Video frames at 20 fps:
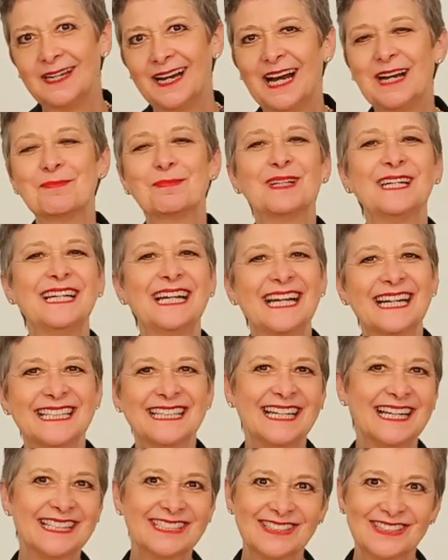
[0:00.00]
I'm Leanne
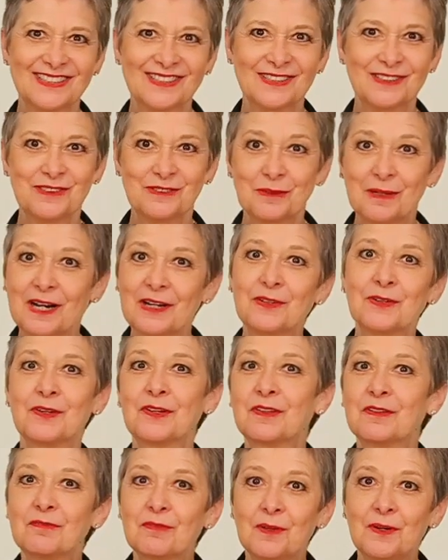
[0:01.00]
Kessler, Director
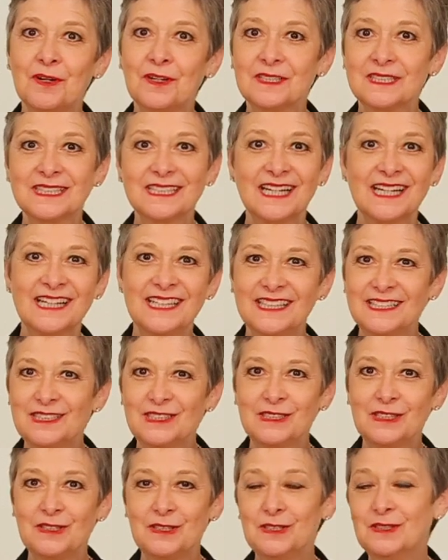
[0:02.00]
of the Floral Design
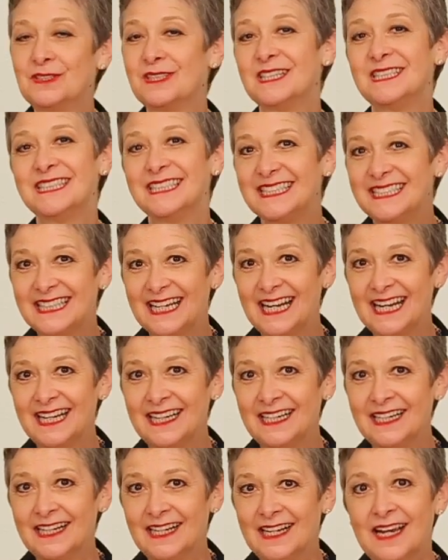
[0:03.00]
Institute, and
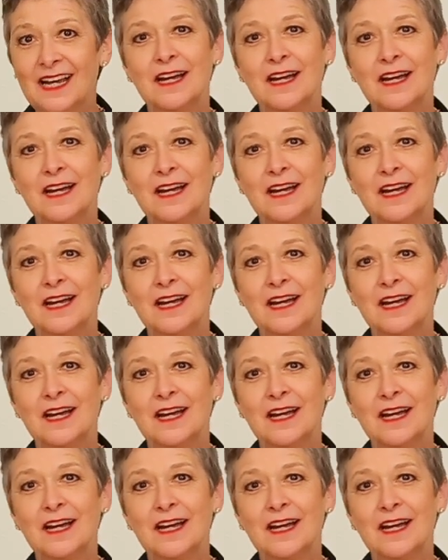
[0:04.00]
today